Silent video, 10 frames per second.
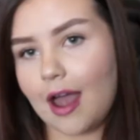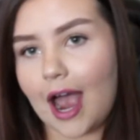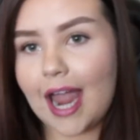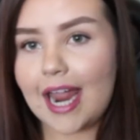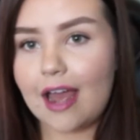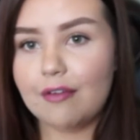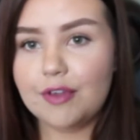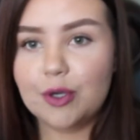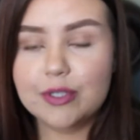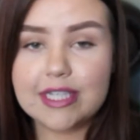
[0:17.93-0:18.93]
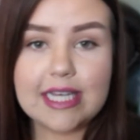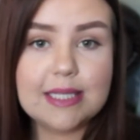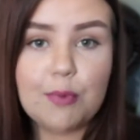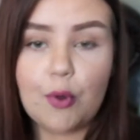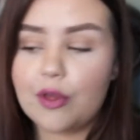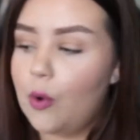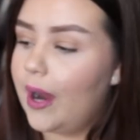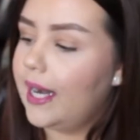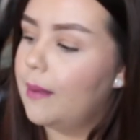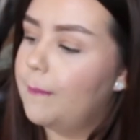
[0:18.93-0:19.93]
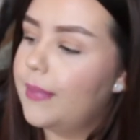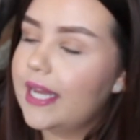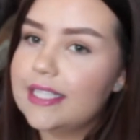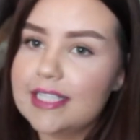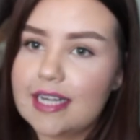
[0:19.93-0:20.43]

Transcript: I have used these both quite a bit.